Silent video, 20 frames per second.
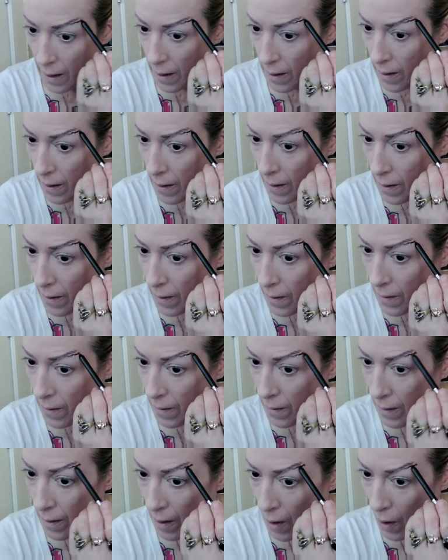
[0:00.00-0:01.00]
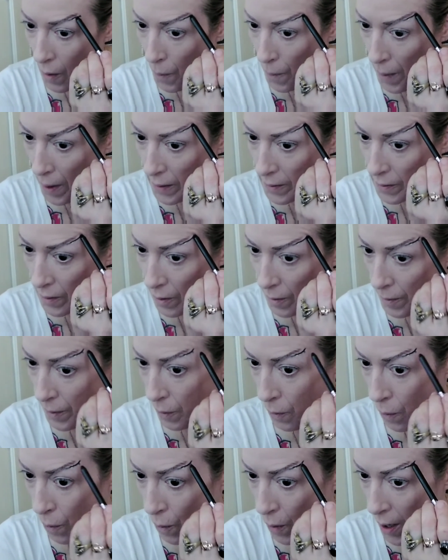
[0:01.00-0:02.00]
Oh, oh mine's gonna
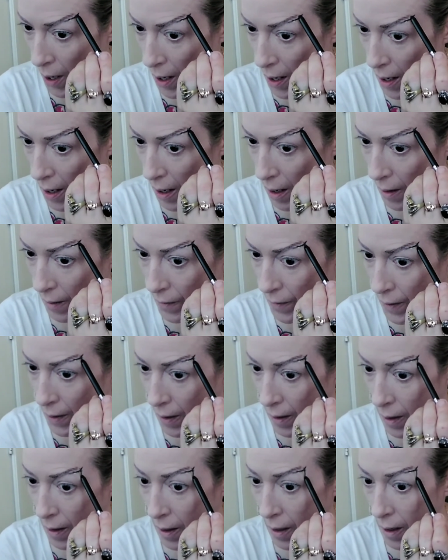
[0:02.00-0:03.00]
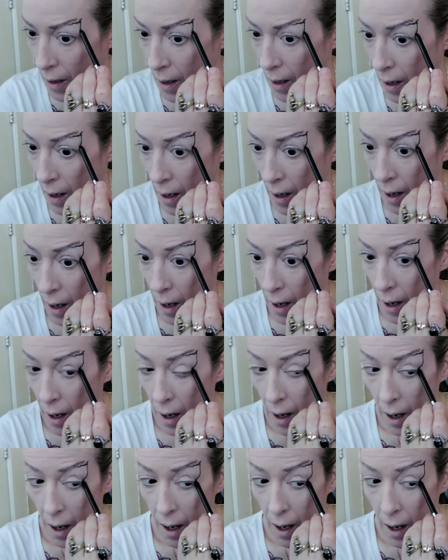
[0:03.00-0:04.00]
be way out there.
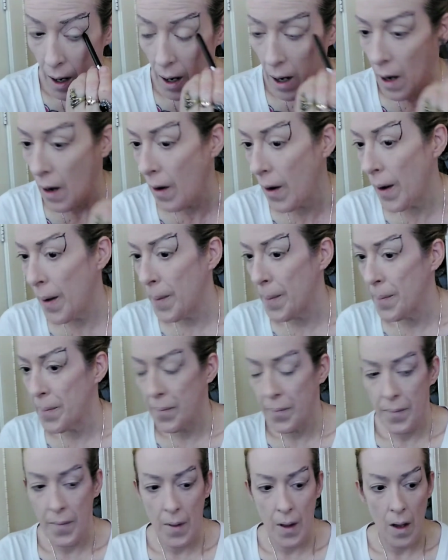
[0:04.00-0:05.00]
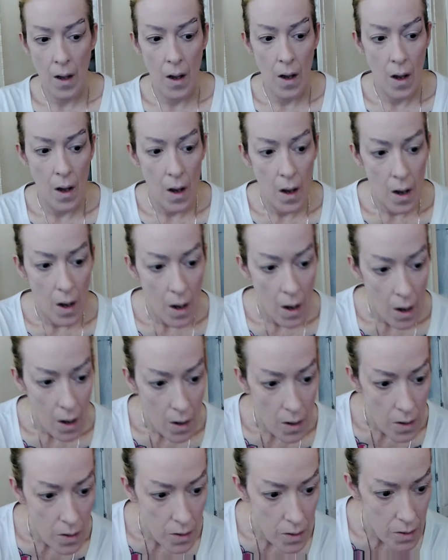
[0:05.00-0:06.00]
Okay.
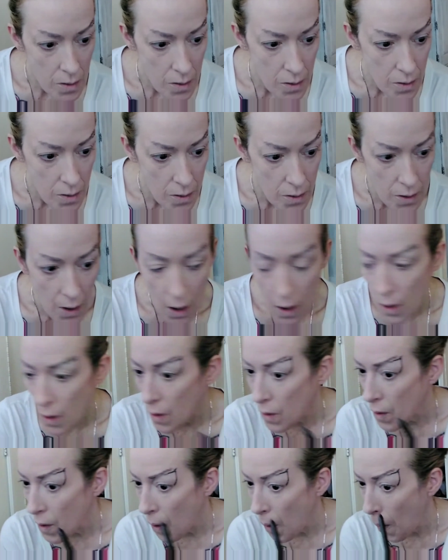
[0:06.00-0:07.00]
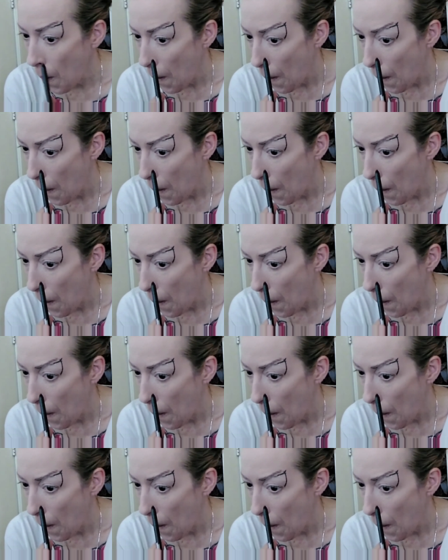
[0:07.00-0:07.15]
So.